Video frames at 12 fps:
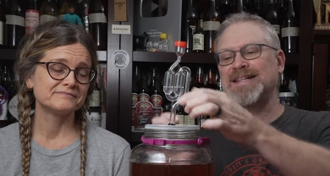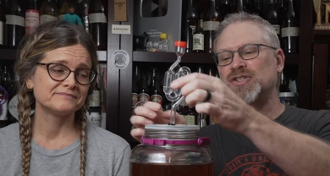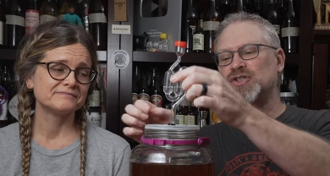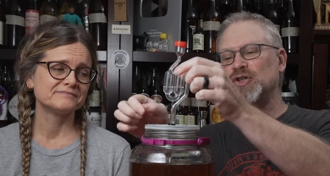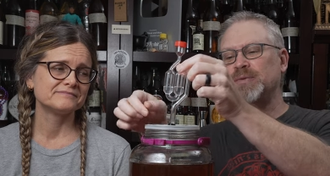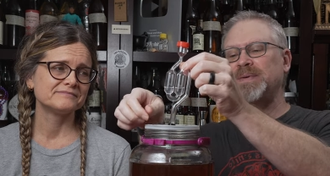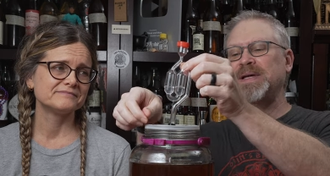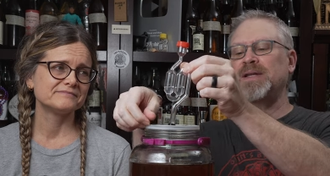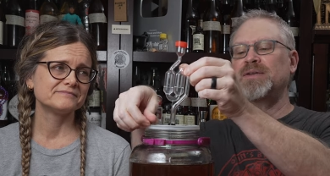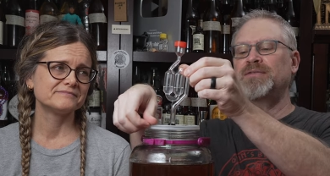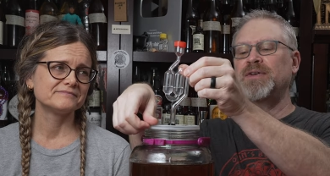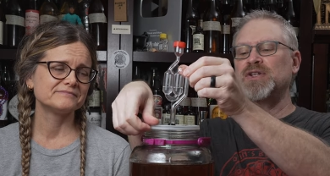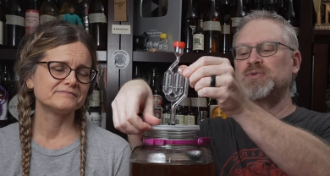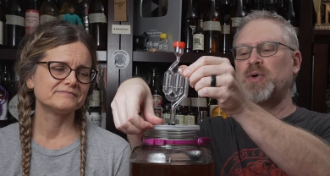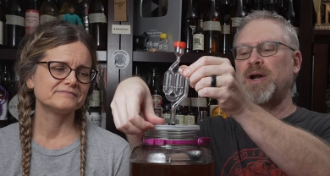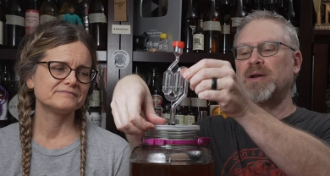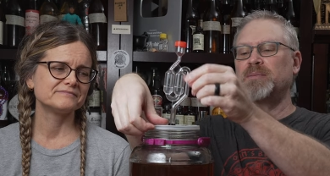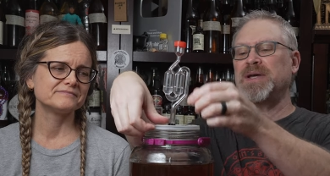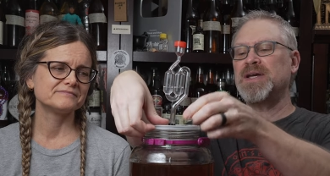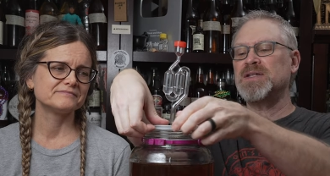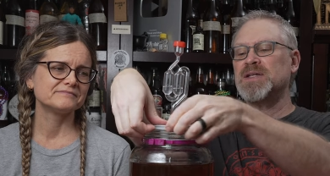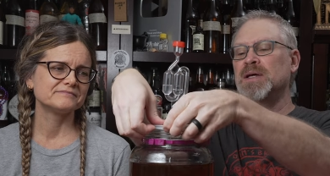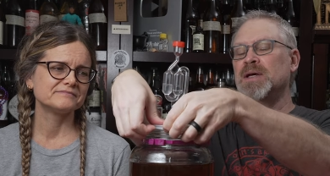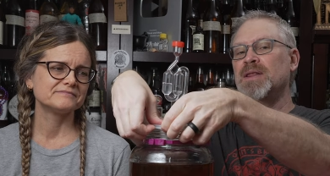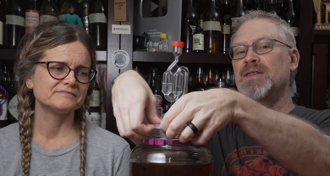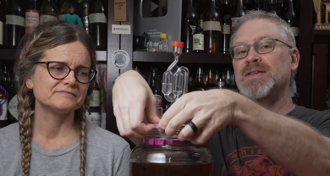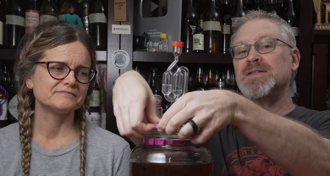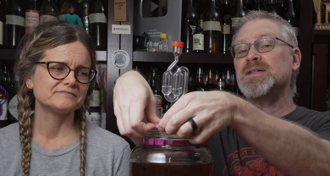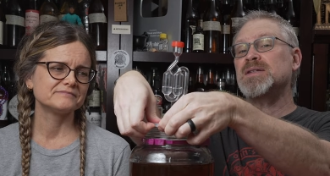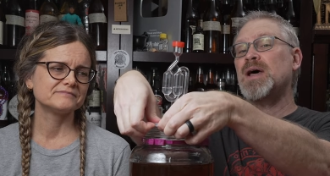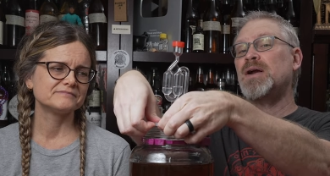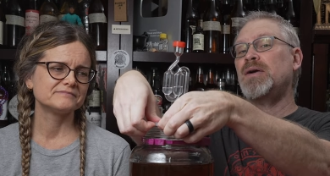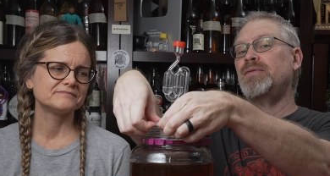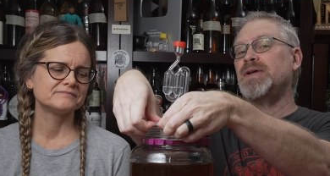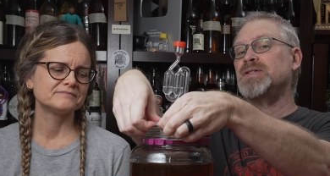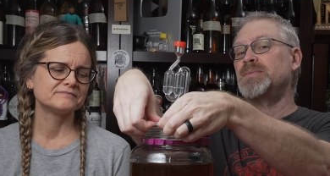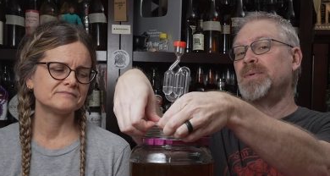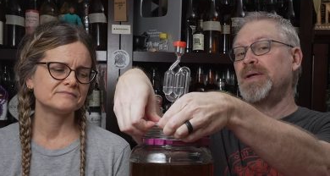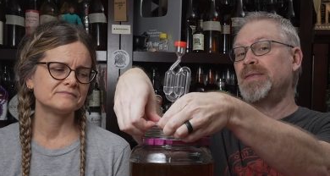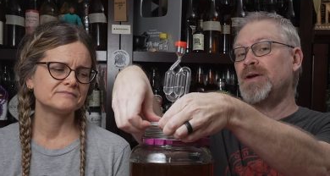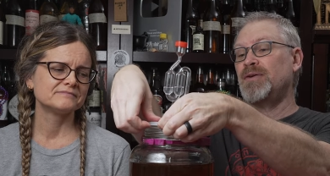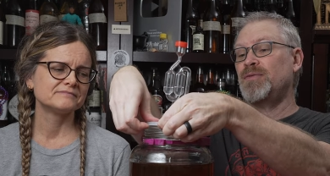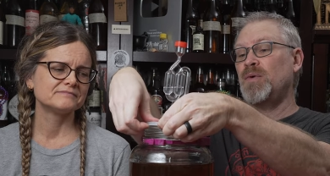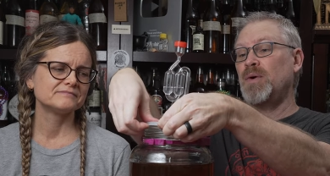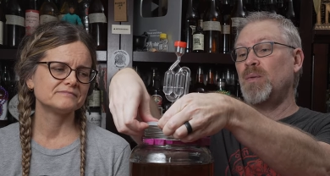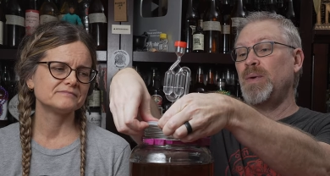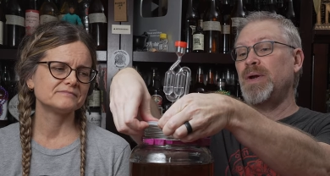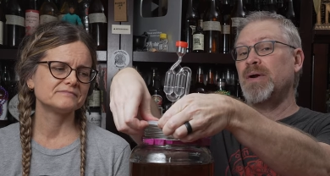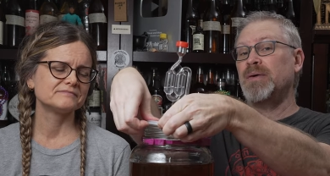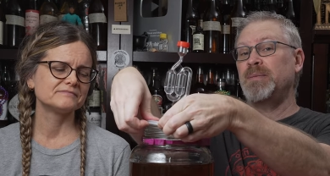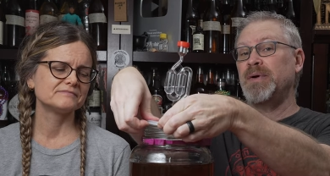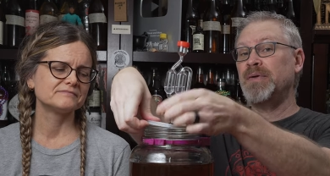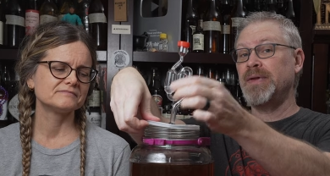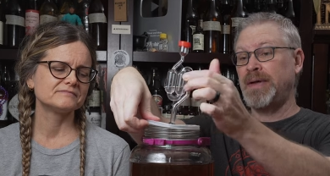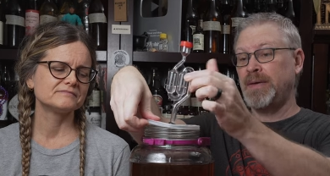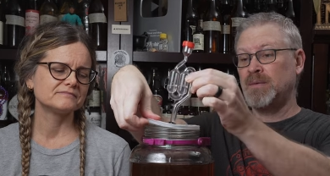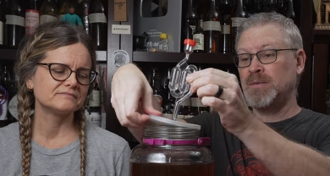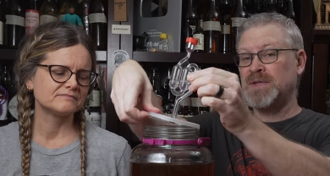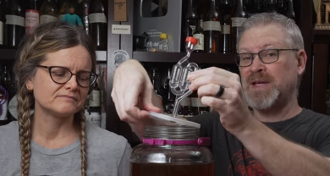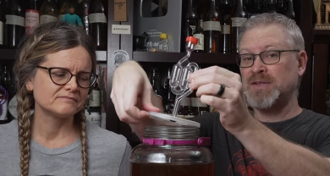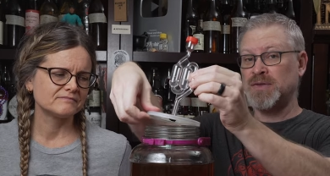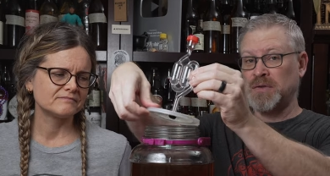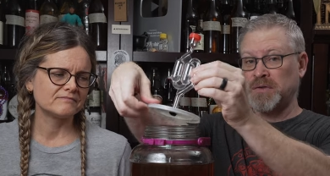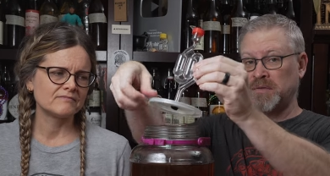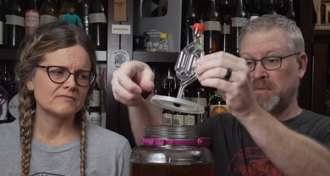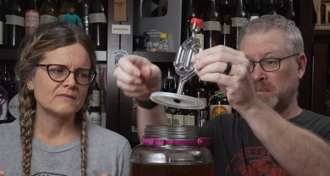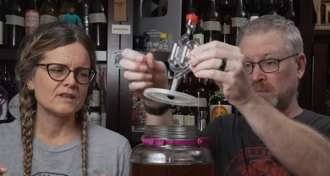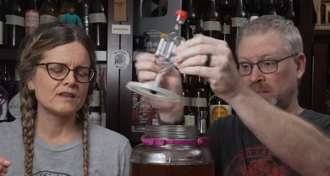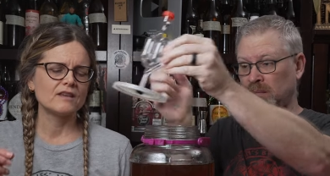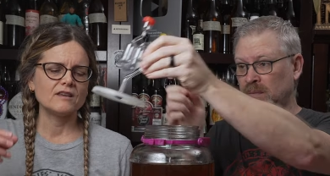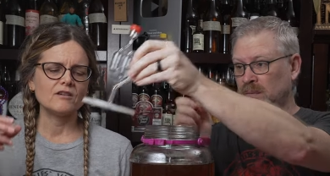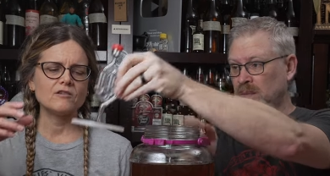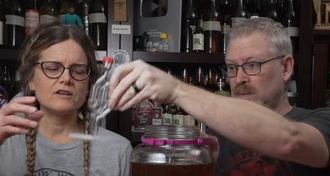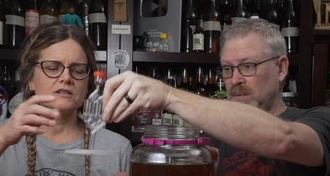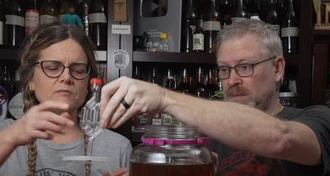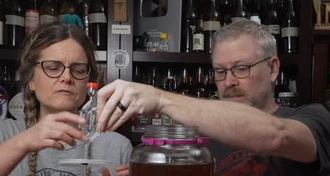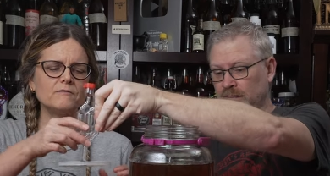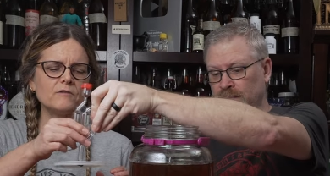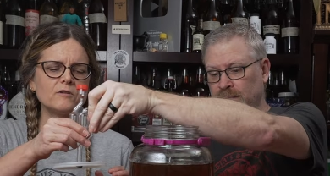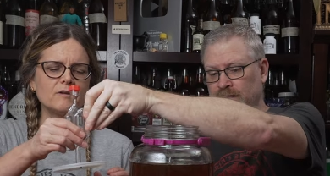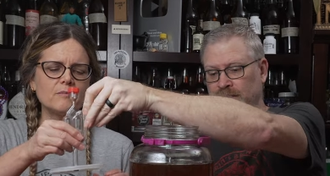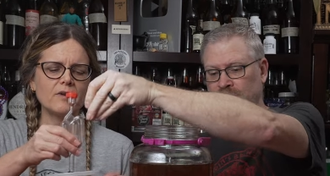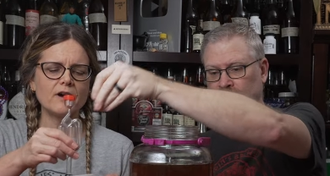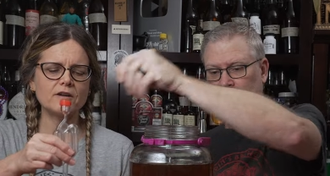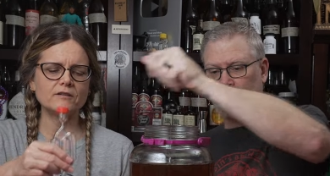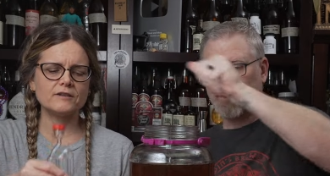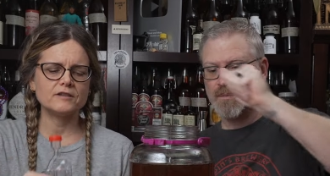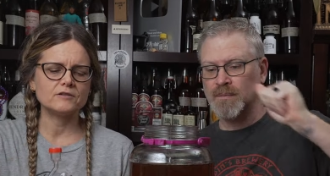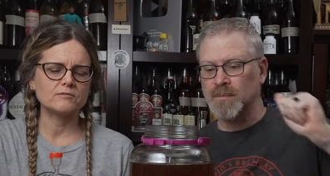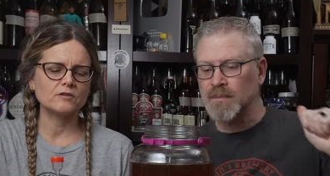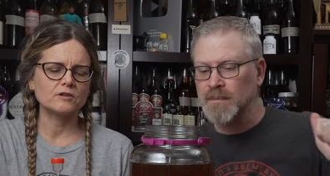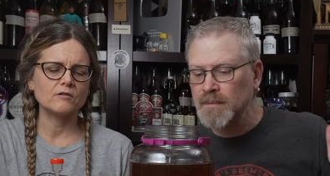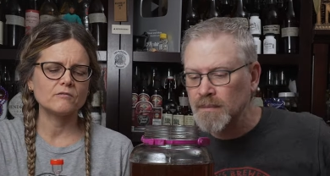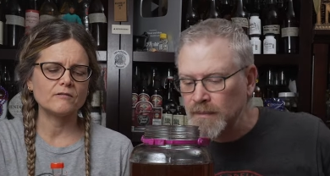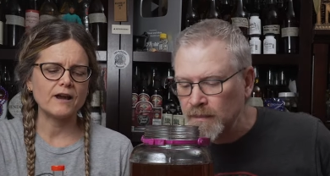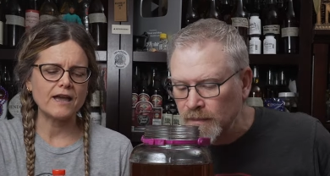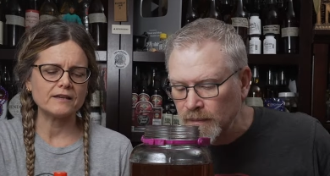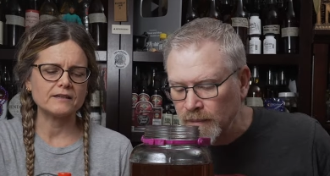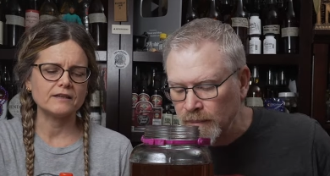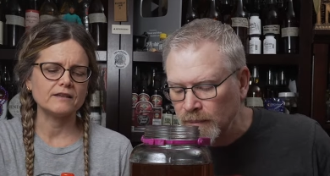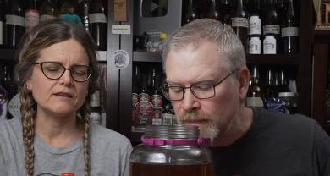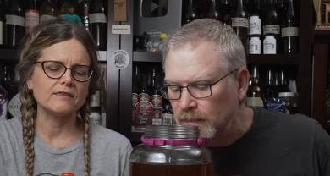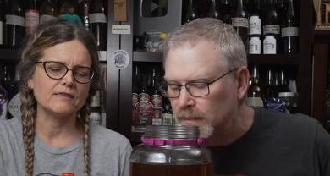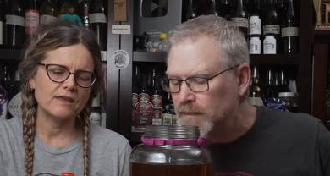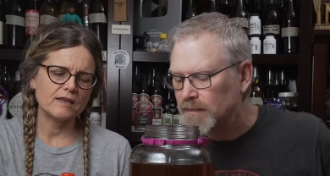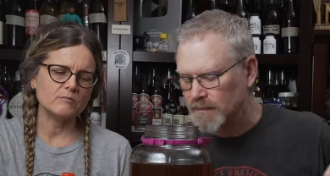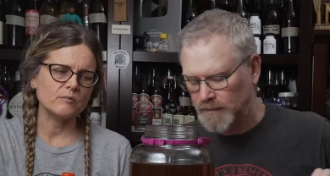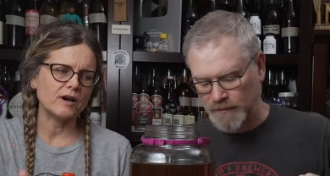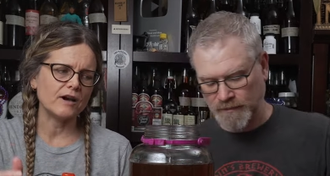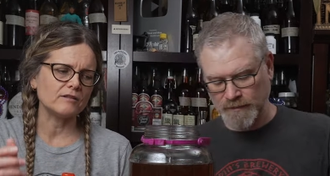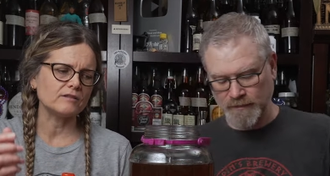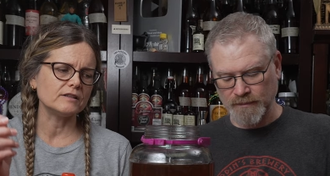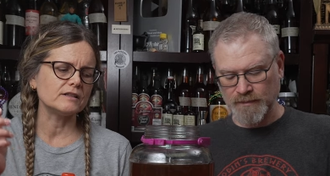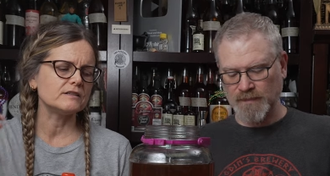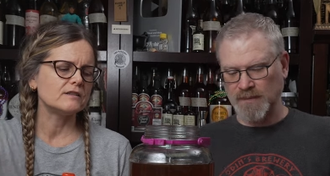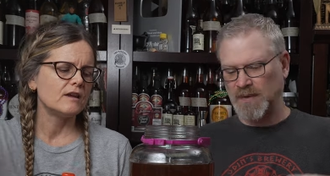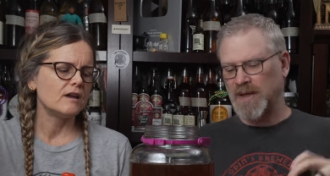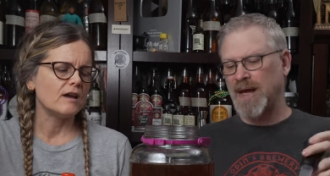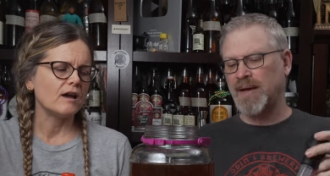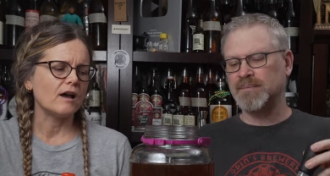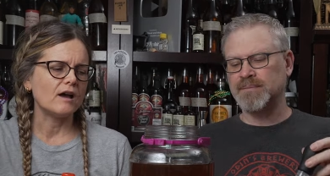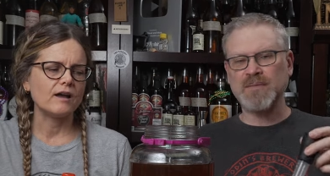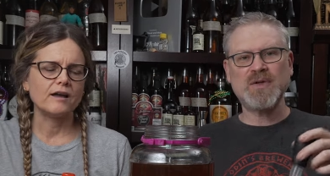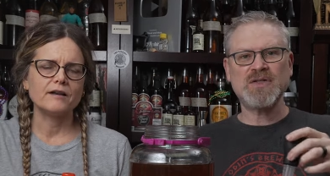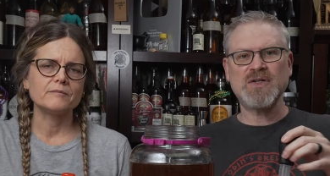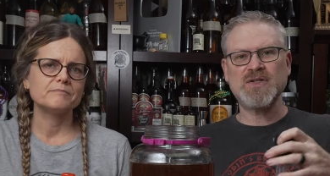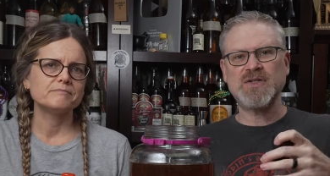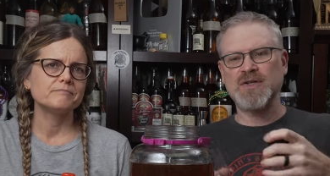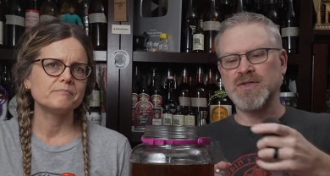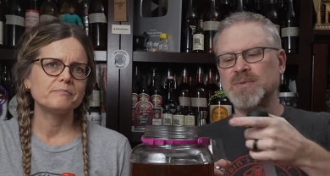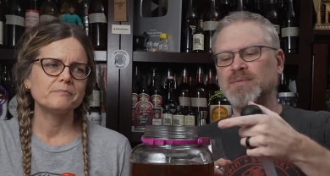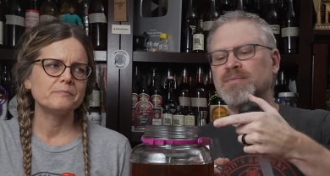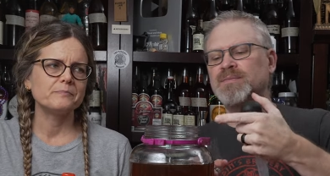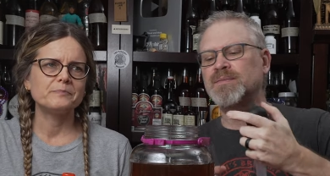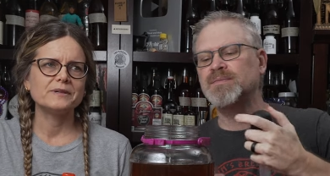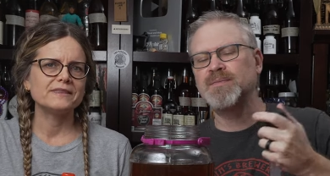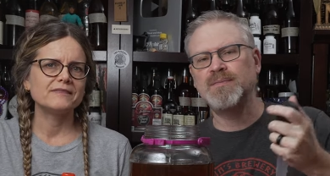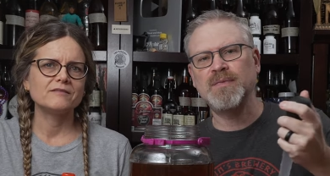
Speaker 1: This should be the finished product because this is not our recipe. Therefore, we are merely tasters.
Speaker 2: Now, granted, before we bottle this, we're going to rack it and then bottle it.
Speaker 1: Yeah, because uh, there's still some but